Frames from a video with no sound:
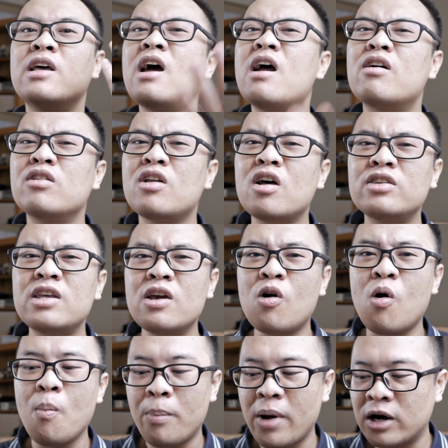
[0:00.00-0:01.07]
they're nothing
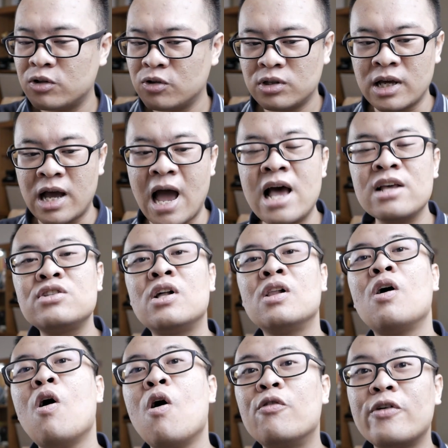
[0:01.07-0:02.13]
compared to the
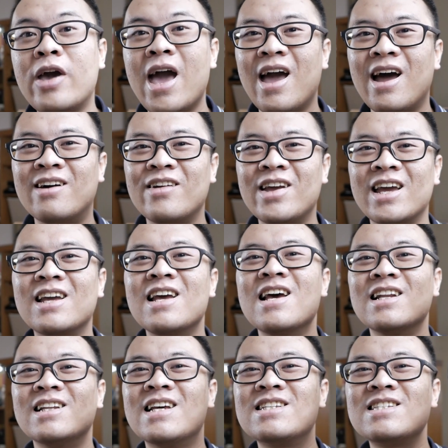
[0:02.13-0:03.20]
hassle of carrying
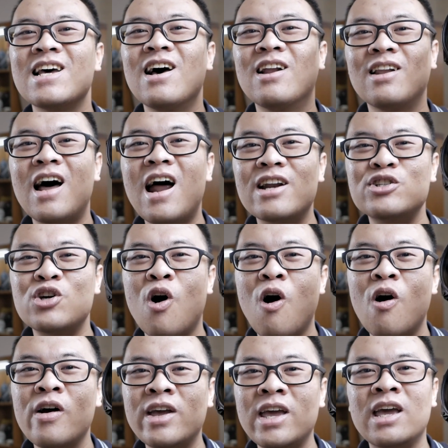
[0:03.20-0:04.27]
this large
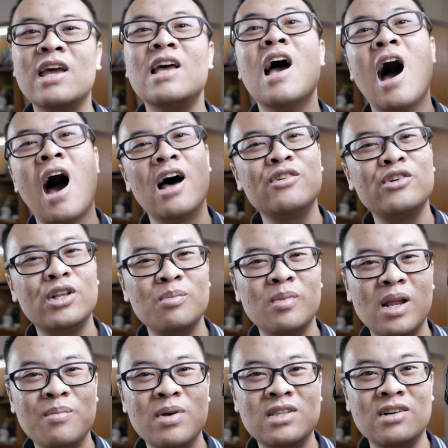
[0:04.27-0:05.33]
honking
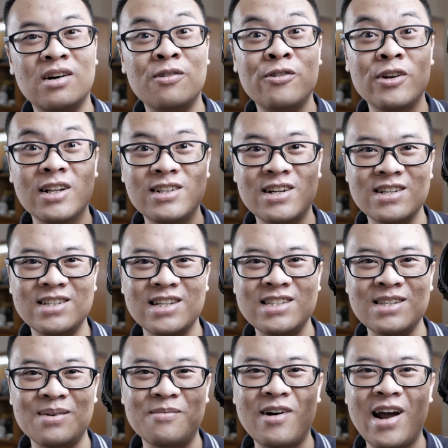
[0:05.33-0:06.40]
100mm filter
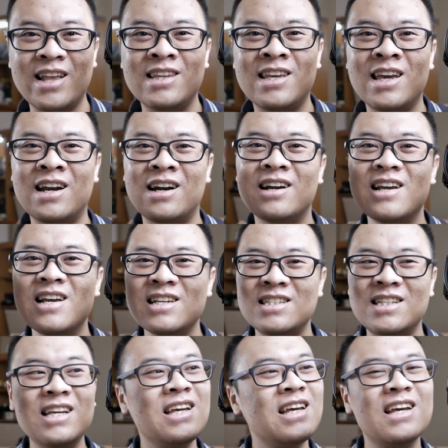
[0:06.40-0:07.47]
system right here.
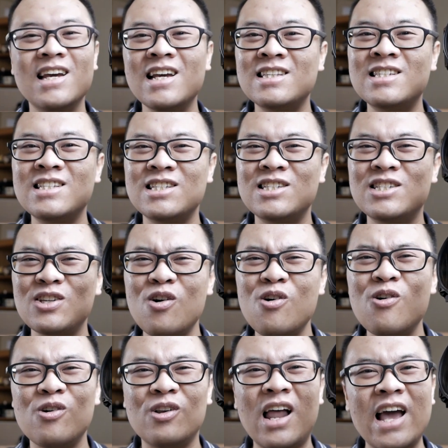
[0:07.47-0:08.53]
See, it's
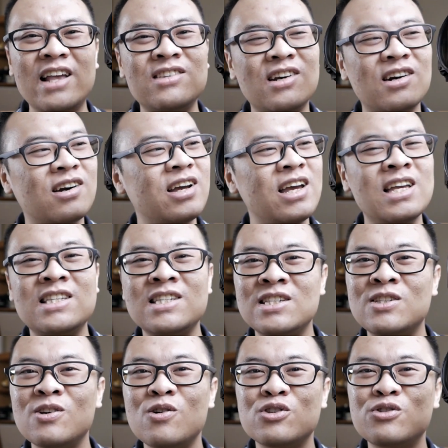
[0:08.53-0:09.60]
so lighter,
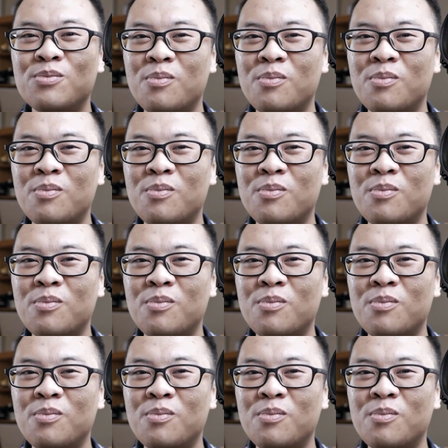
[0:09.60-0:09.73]
it's so